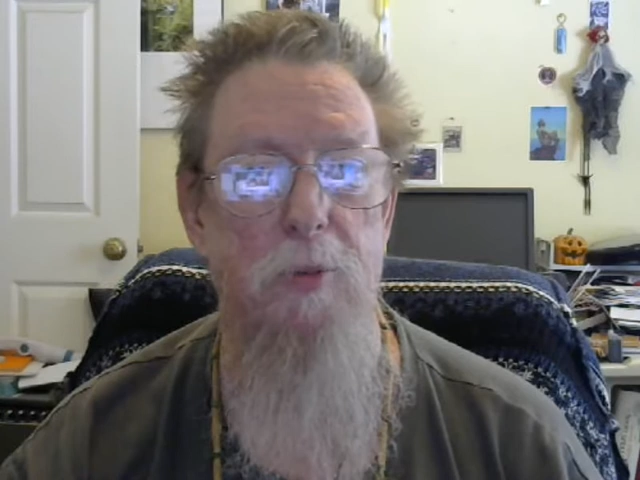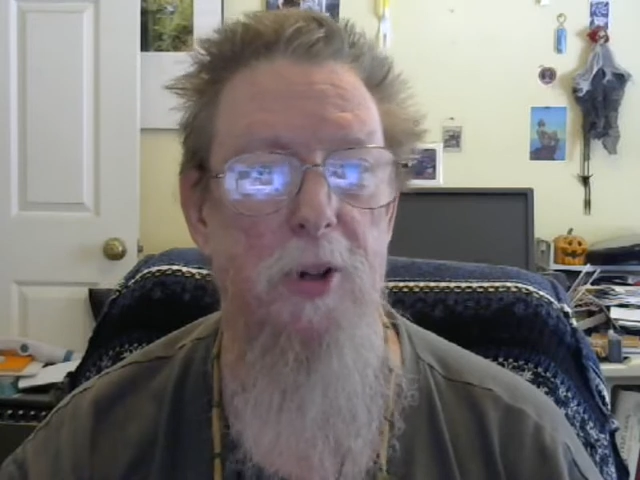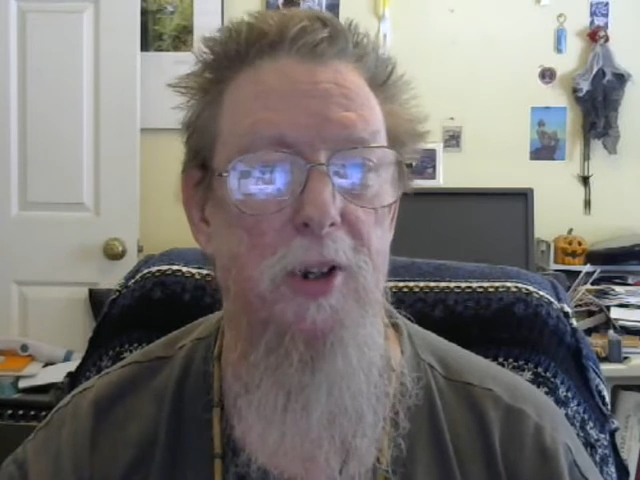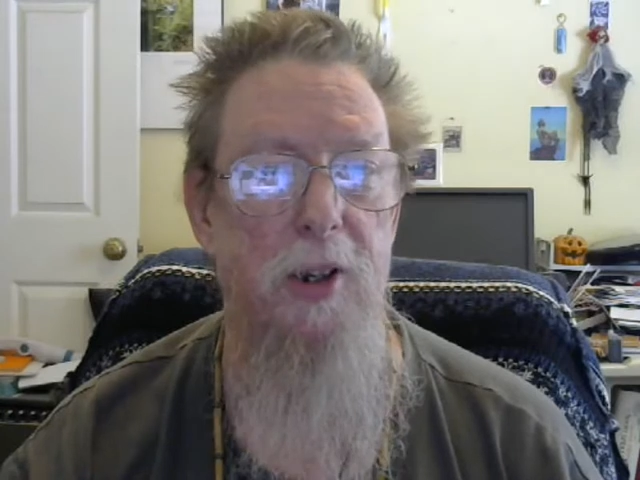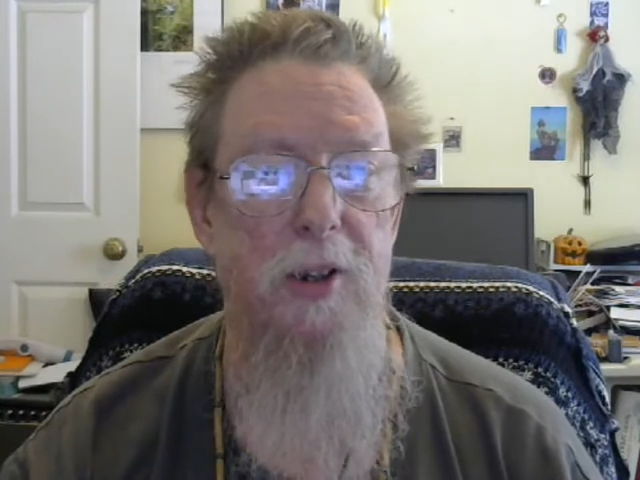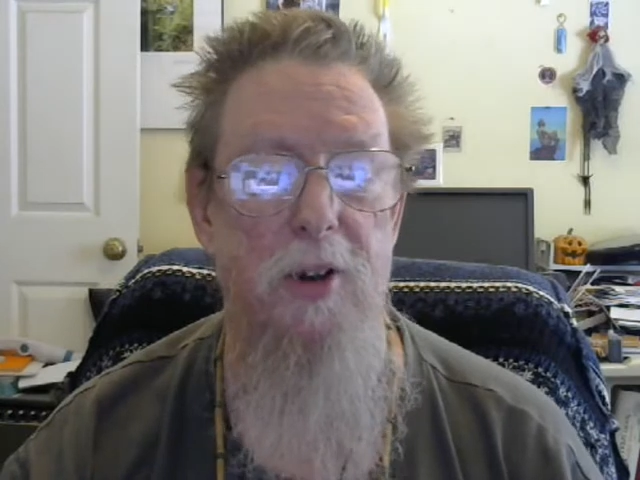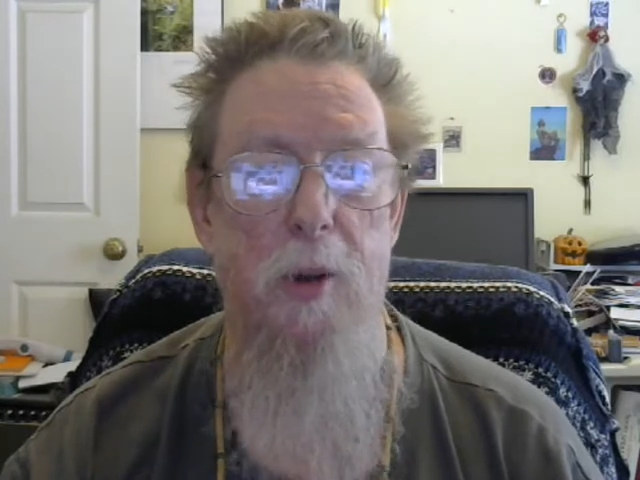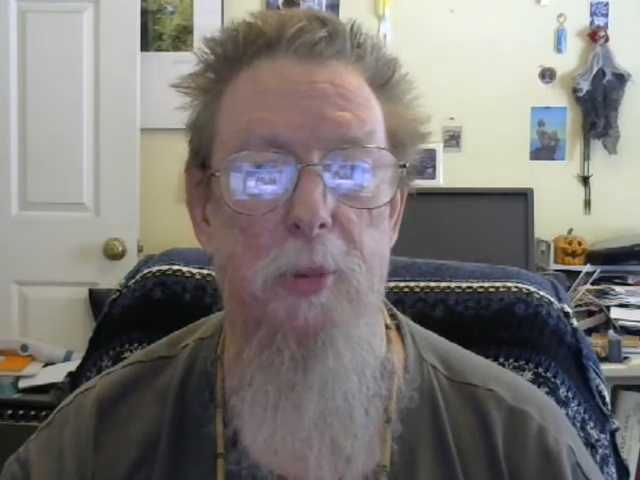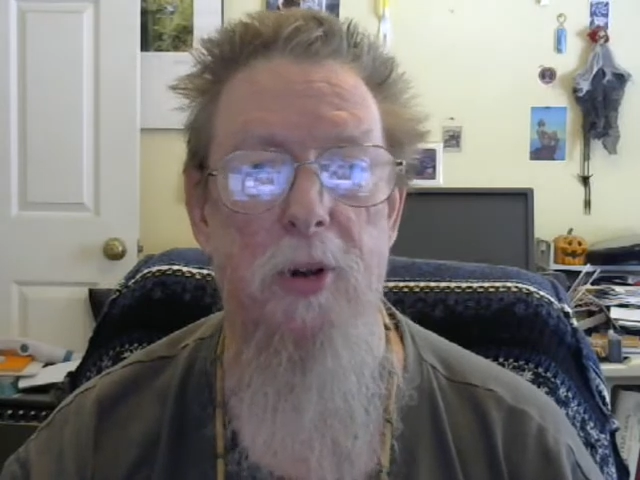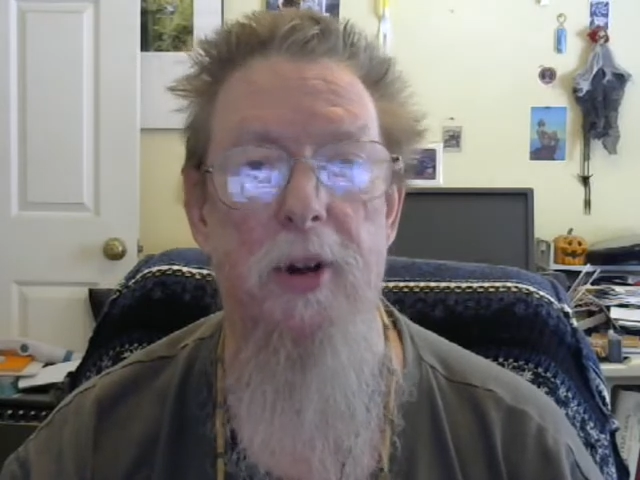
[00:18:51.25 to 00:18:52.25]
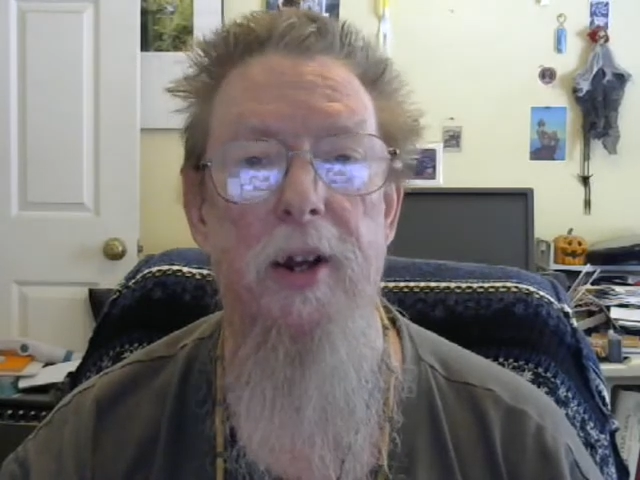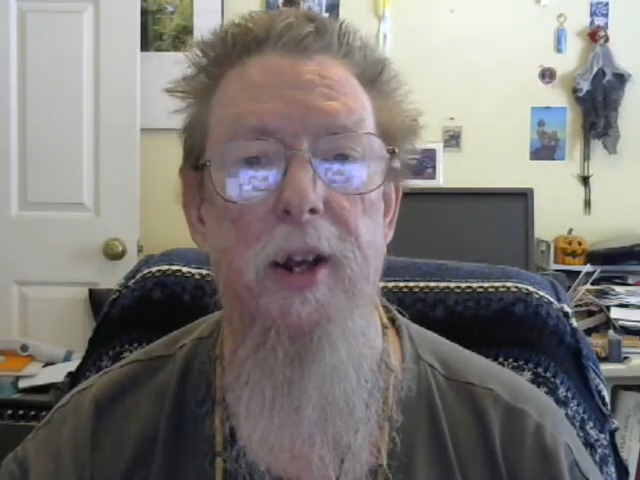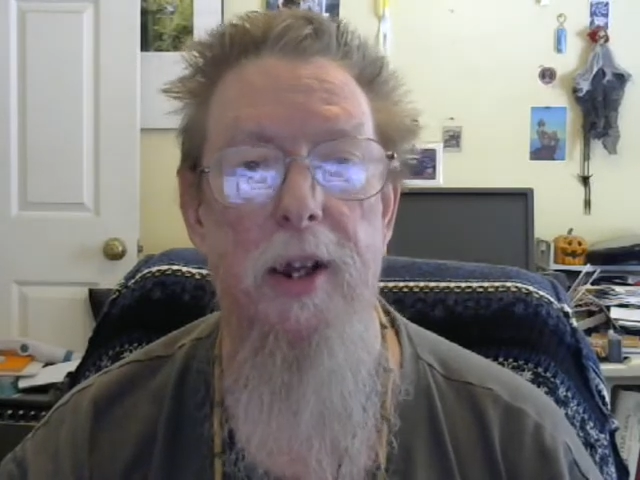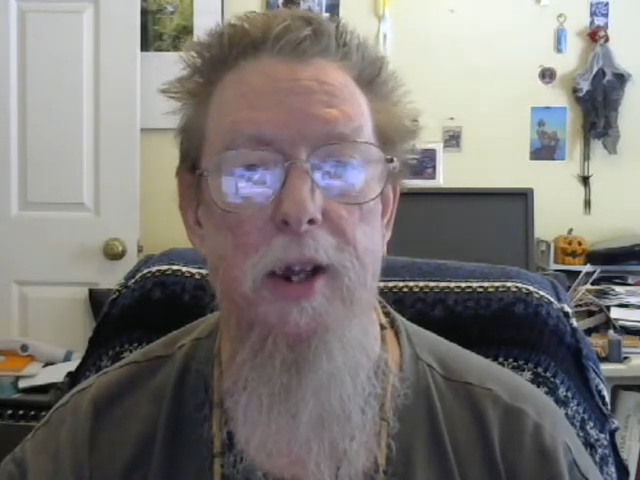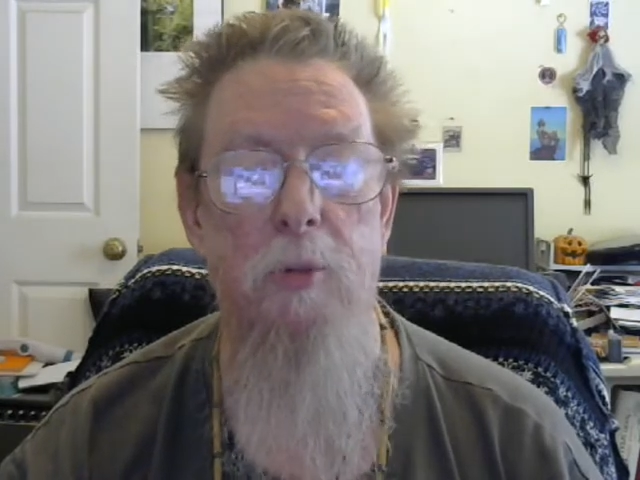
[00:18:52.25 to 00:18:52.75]
wasn't a helicopter.
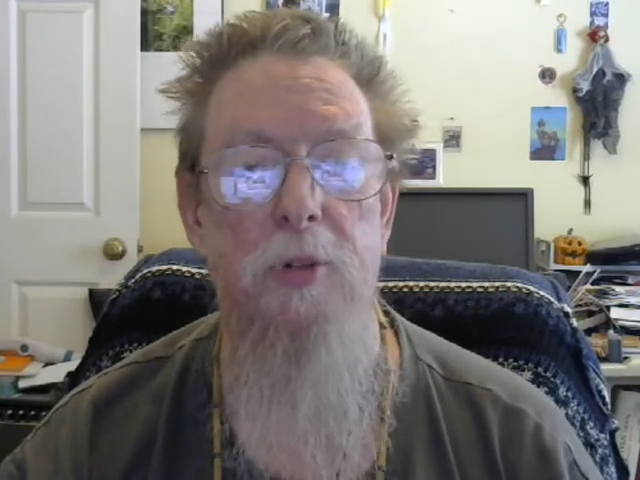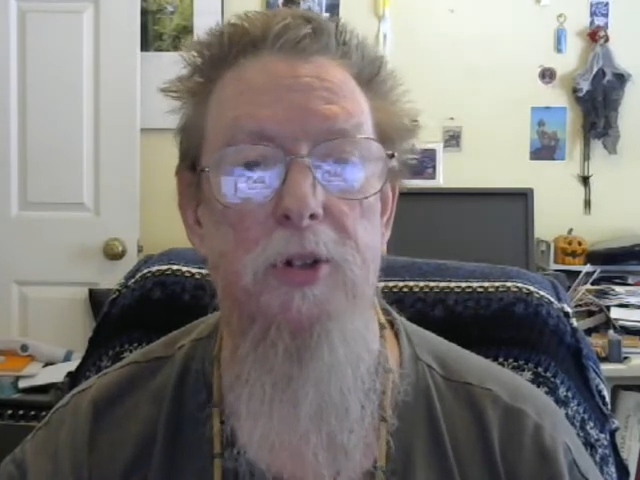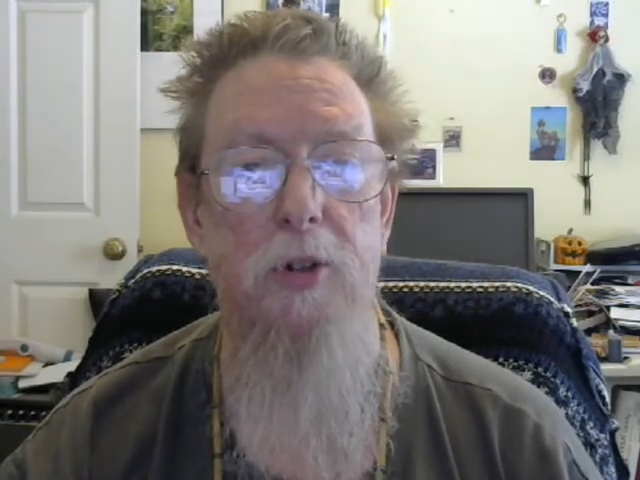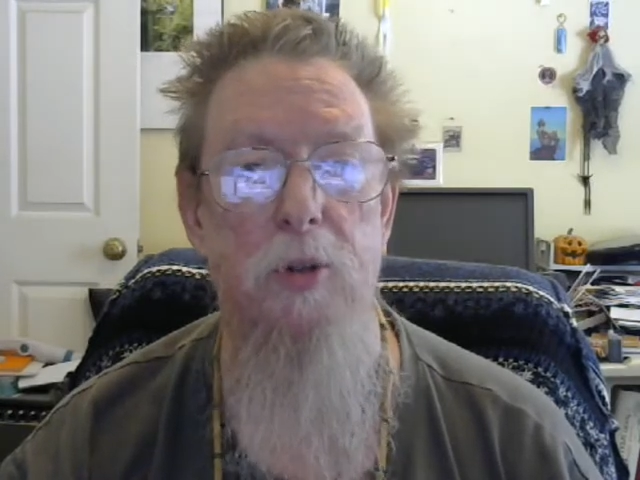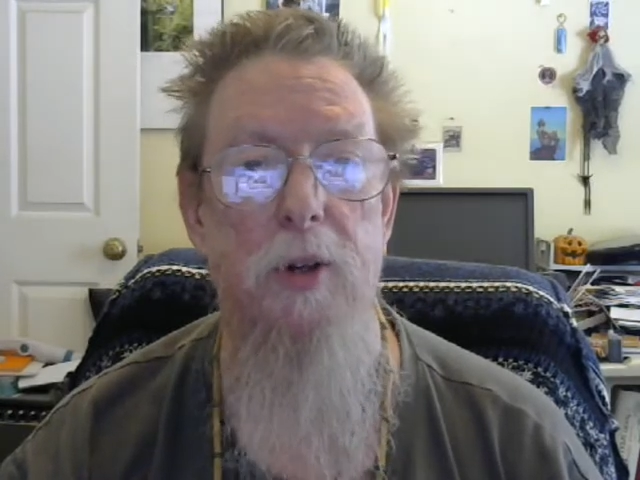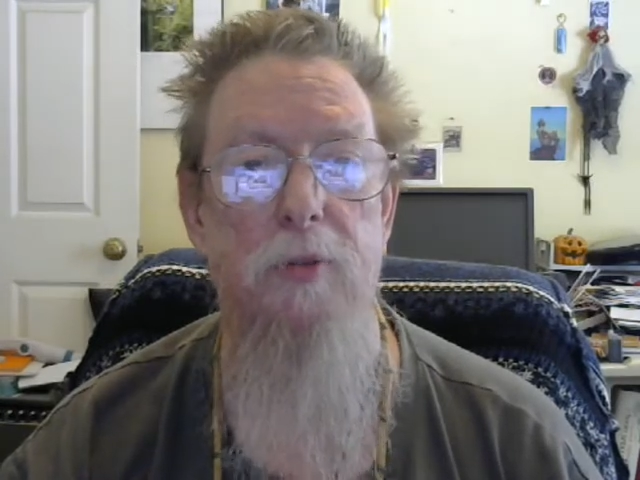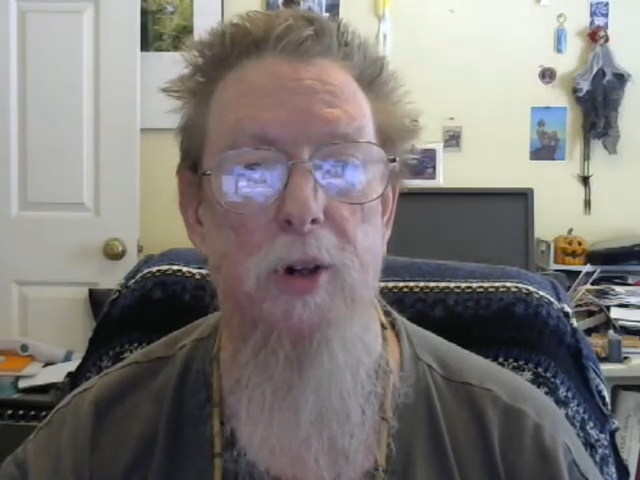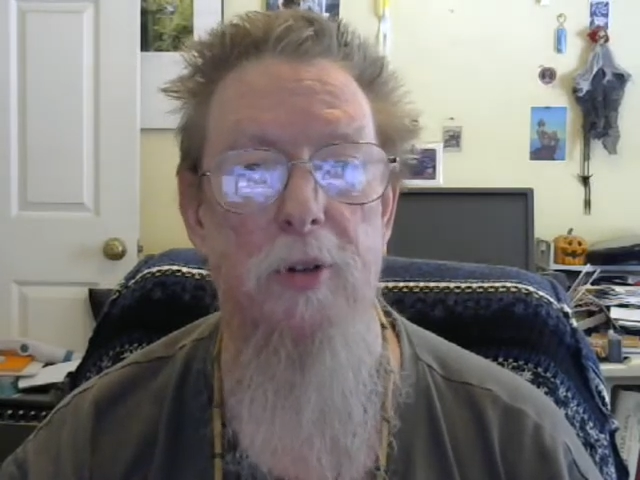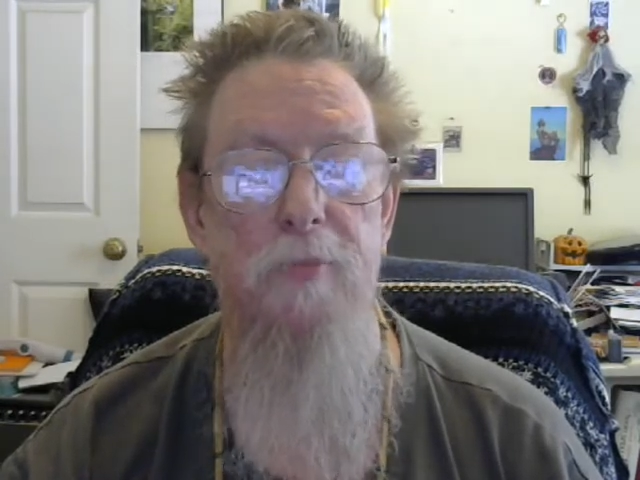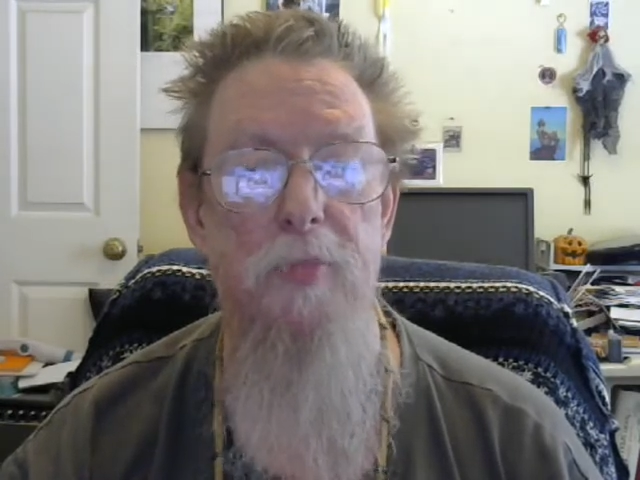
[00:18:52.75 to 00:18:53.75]
It was a UFO.